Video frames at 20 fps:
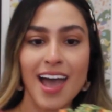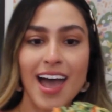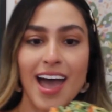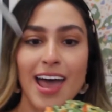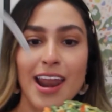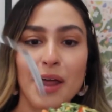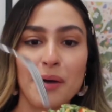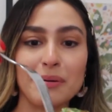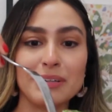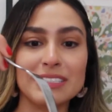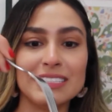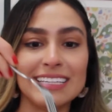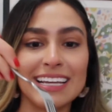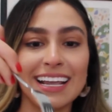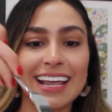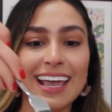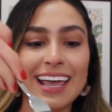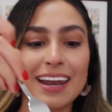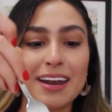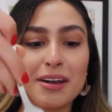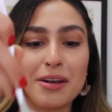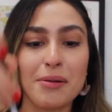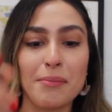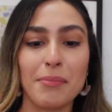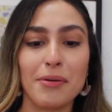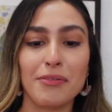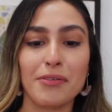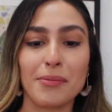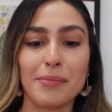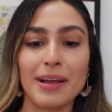And I will dig in
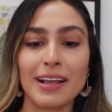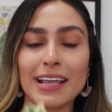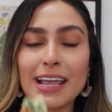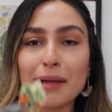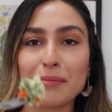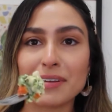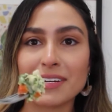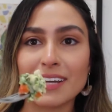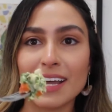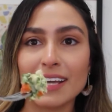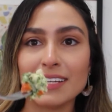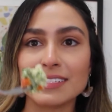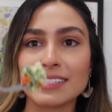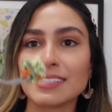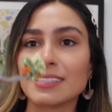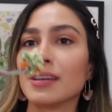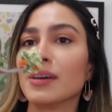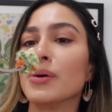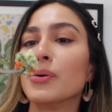before my camera dies.